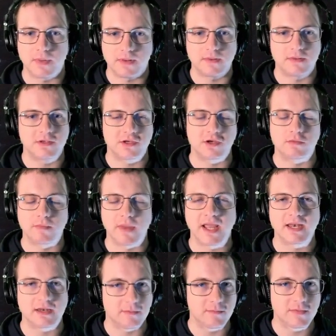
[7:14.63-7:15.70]
your main
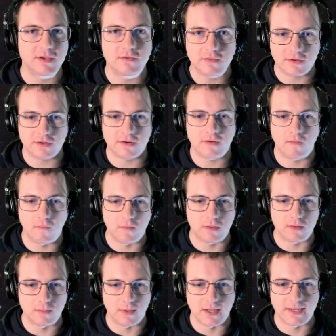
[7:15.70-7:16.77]
computer or
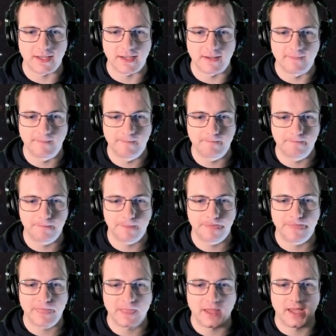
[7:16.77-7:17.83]
whatnot.
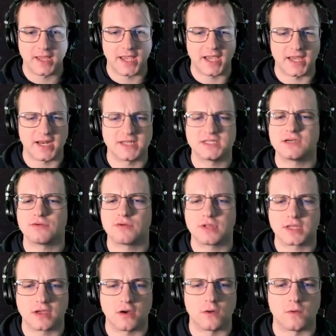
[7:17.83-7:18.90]
And I generally
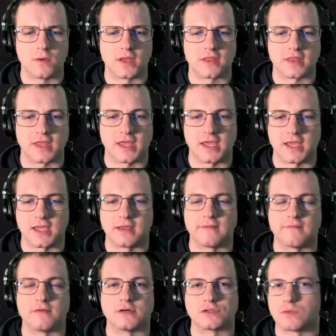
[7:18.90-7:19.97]
go with a
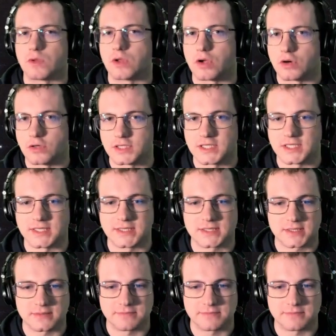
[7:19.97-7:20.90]
virtual hard disk.